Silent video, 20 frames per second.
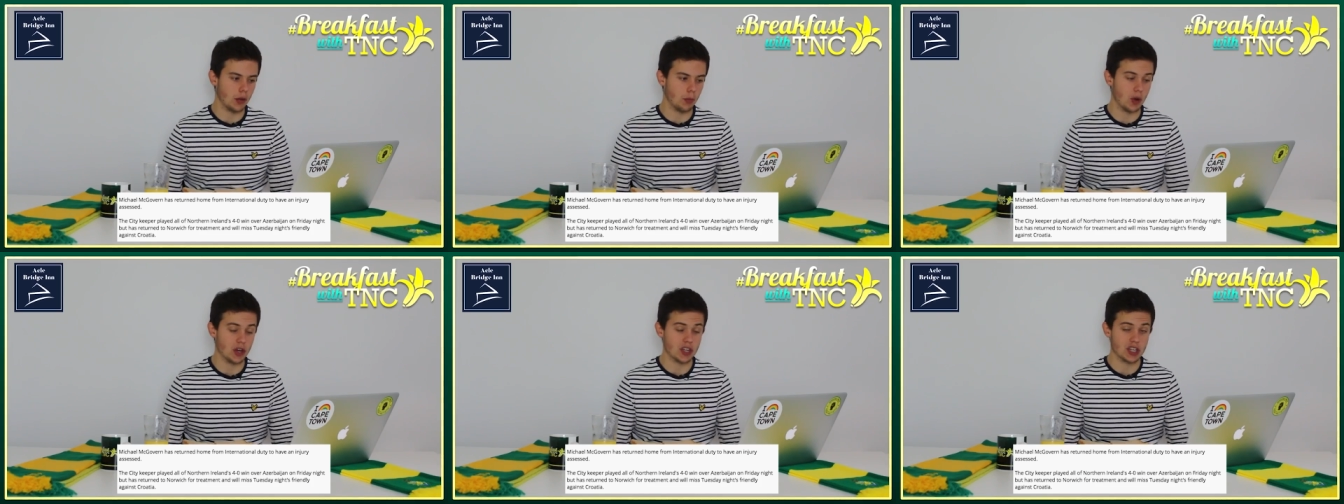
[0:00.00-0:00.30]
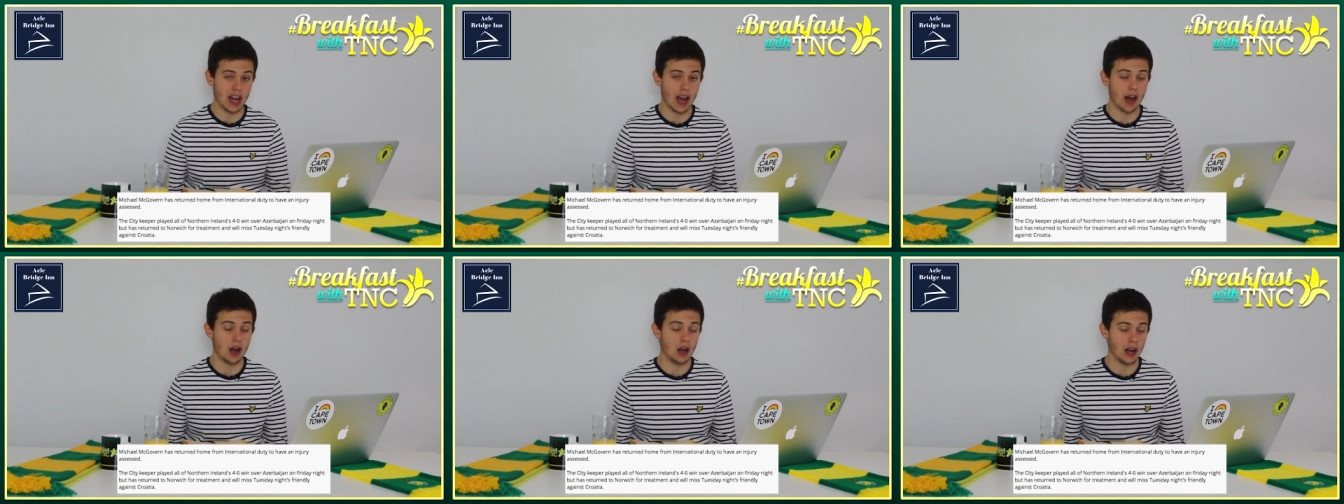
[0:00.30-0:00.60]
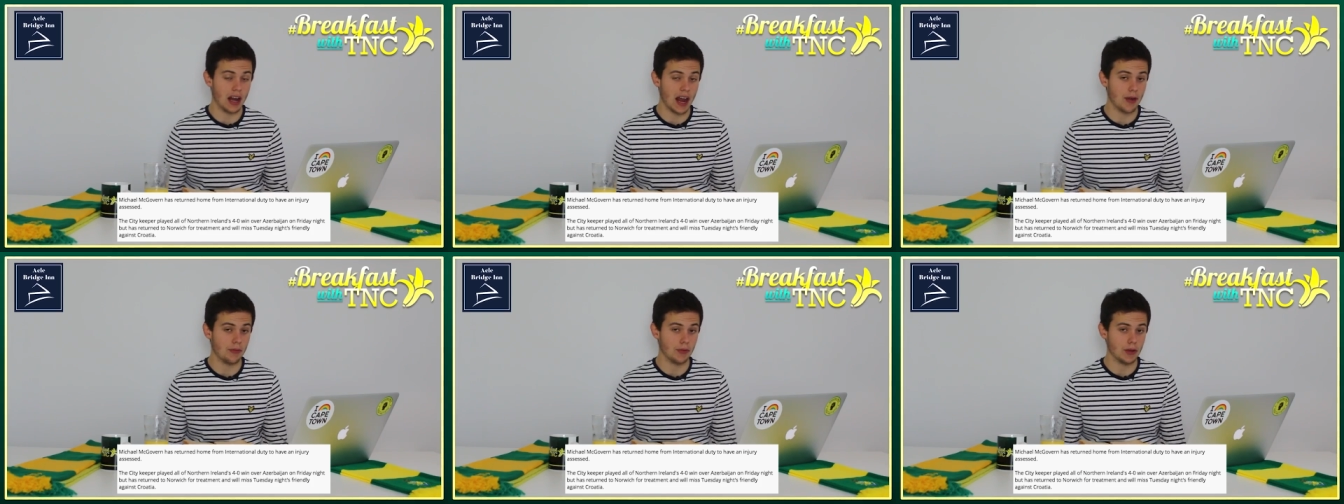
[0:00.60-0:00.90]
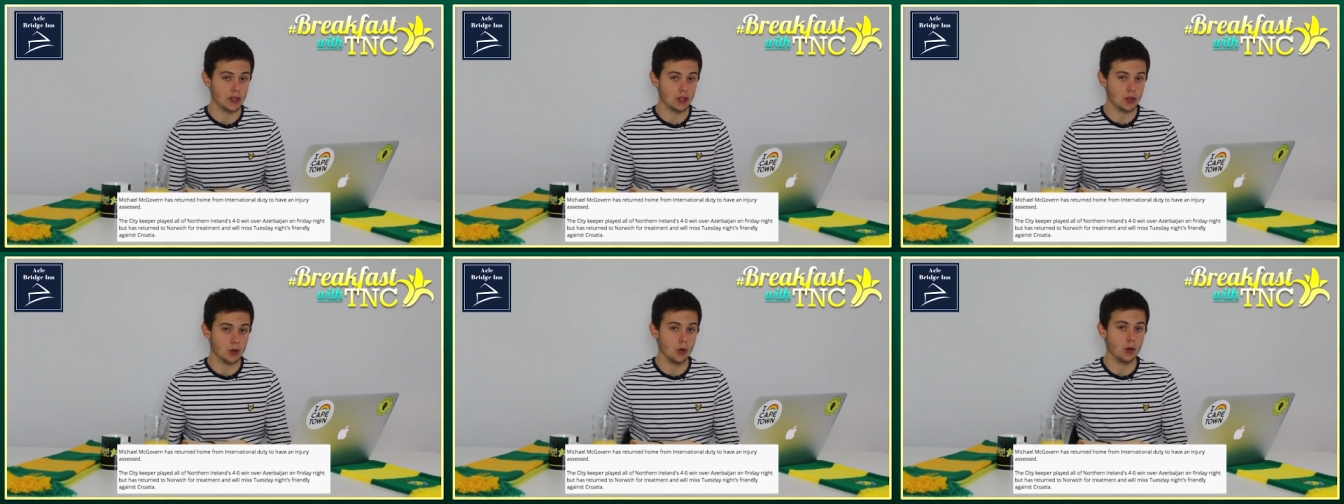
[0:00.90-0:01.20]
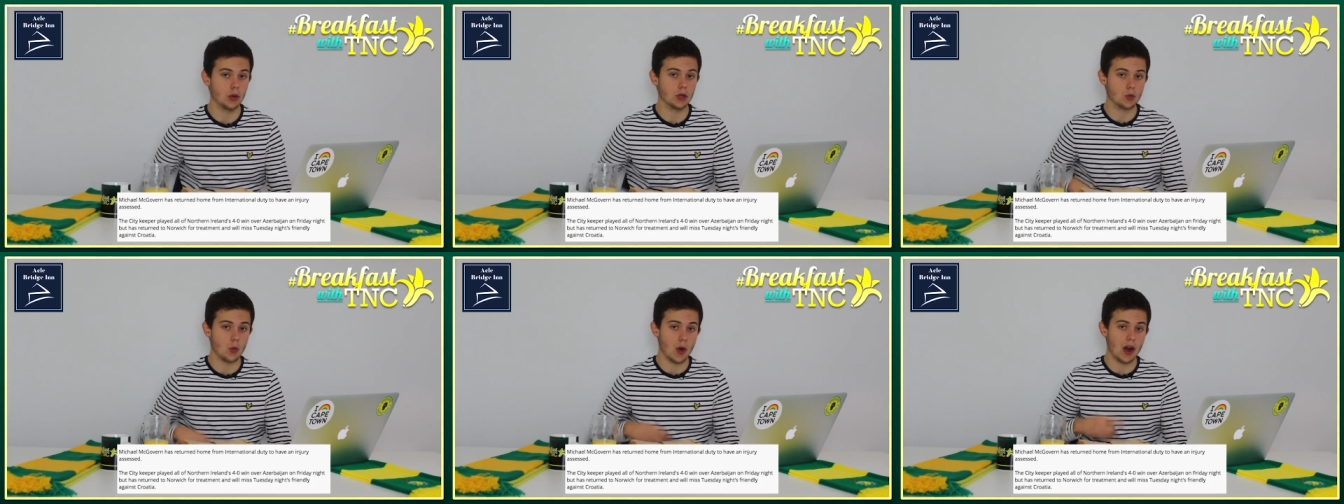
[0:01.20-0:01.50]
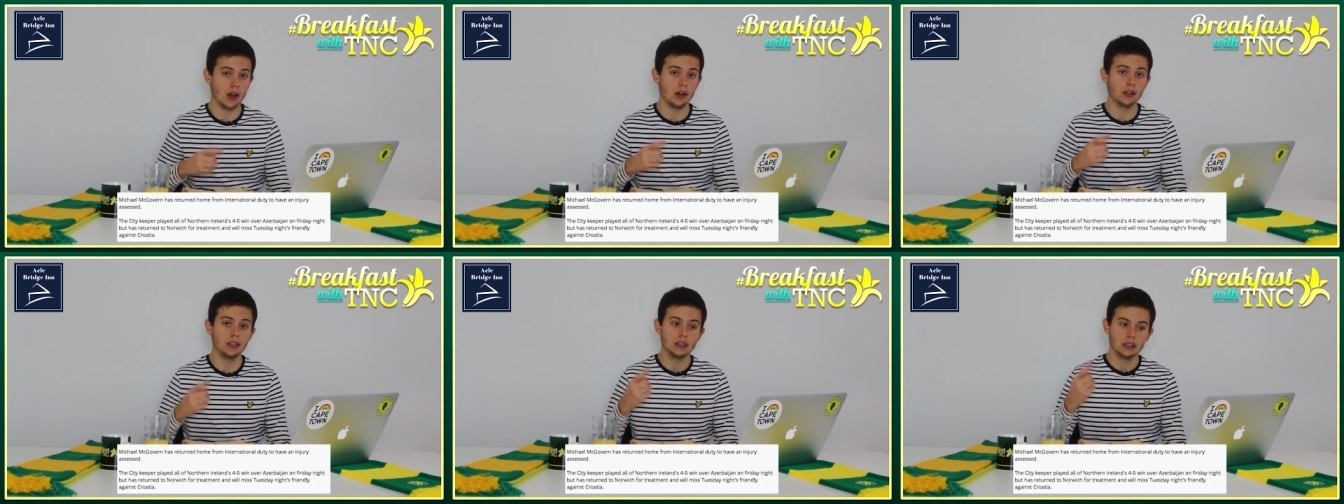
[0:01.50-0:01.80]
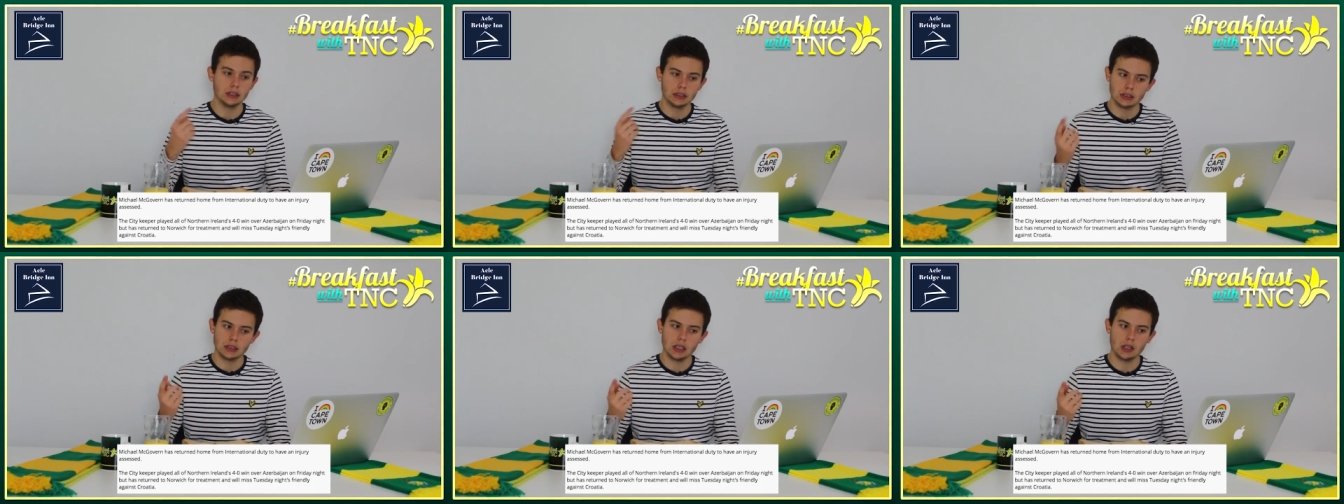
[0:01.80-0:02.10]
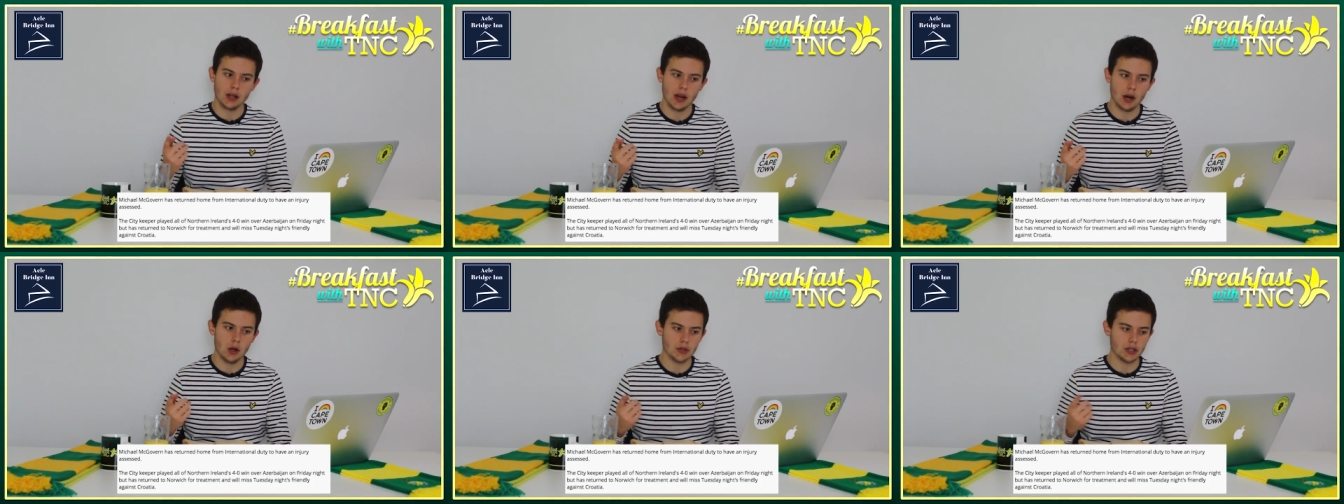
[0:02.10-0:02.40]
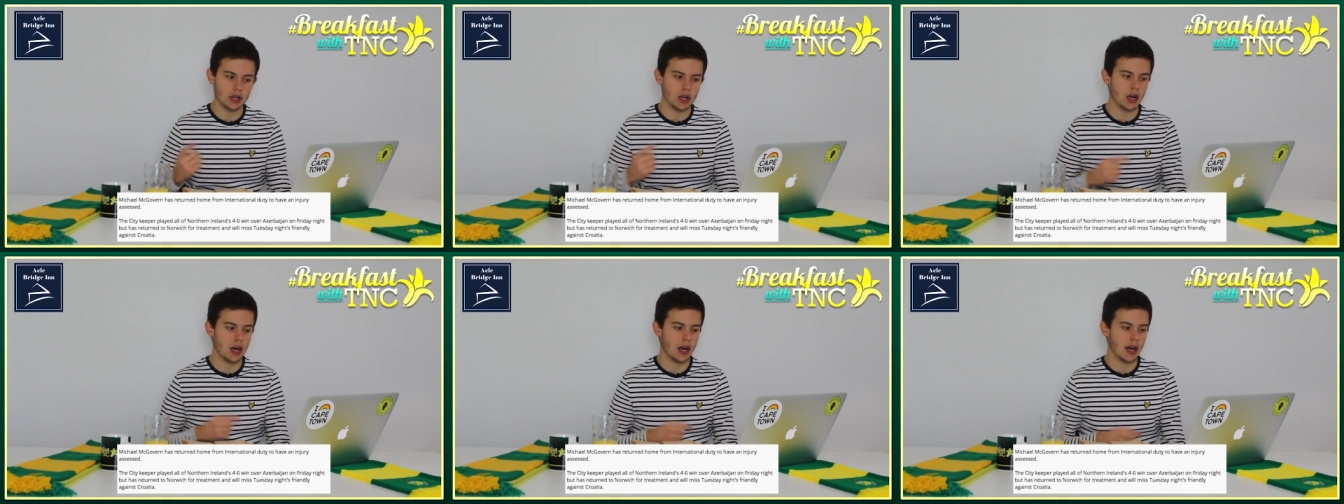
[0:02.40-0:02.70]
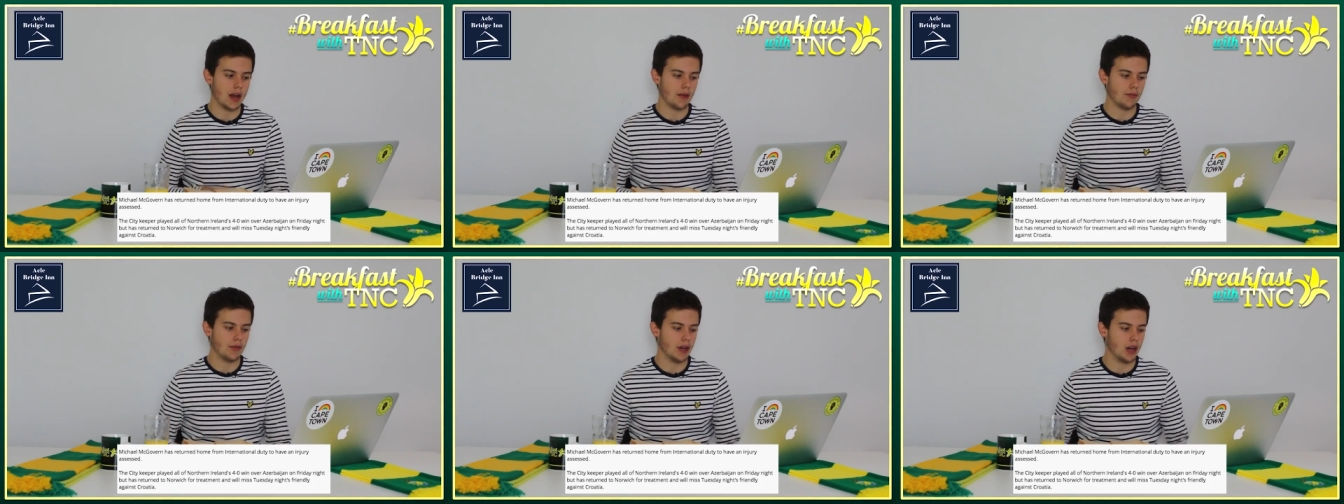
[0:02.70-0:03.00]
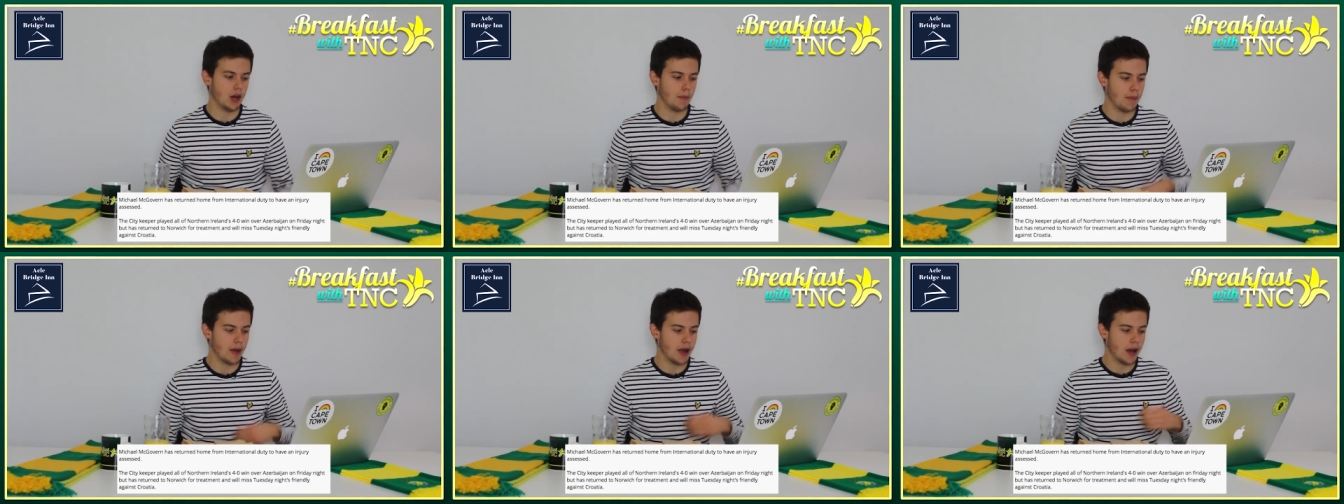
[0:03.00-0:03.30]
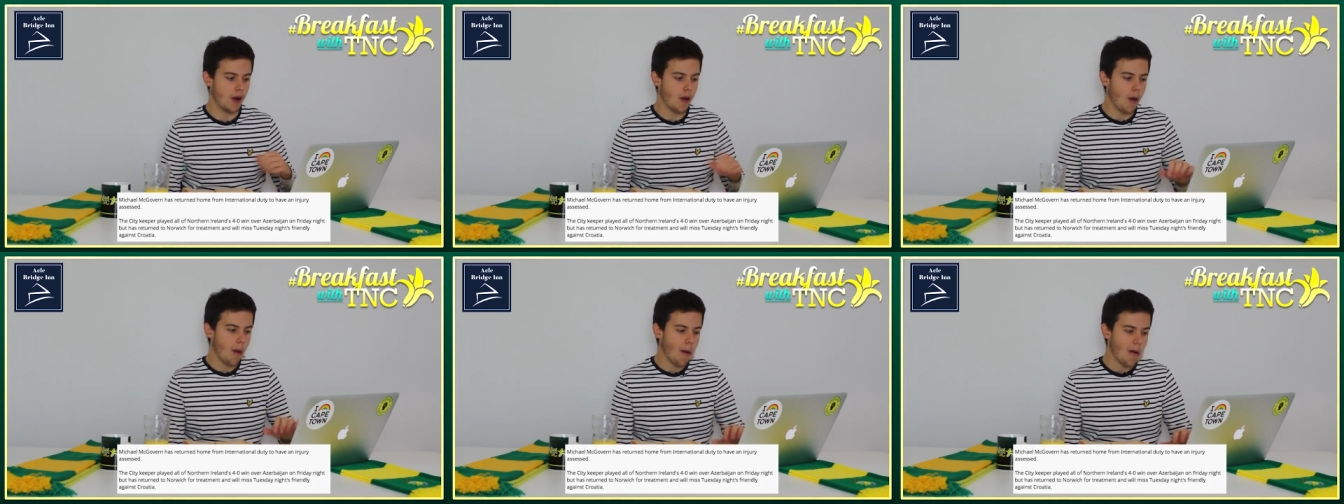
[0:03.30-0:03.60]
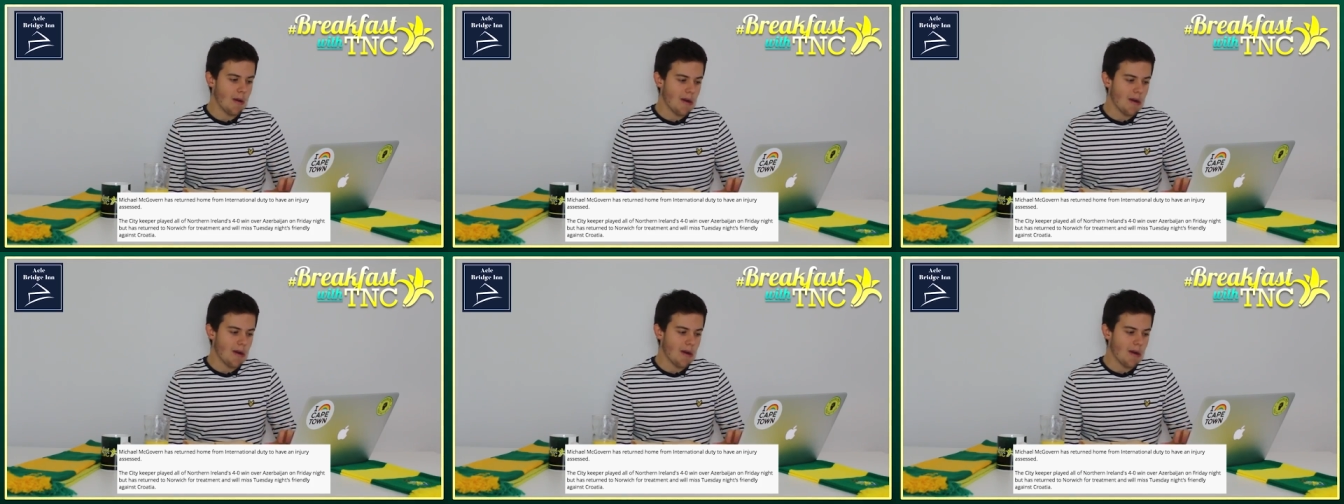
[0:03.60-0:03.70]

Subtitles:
in which Kyle Lafferty scored as well. I'll get onto Kyle Lafferty in a bit.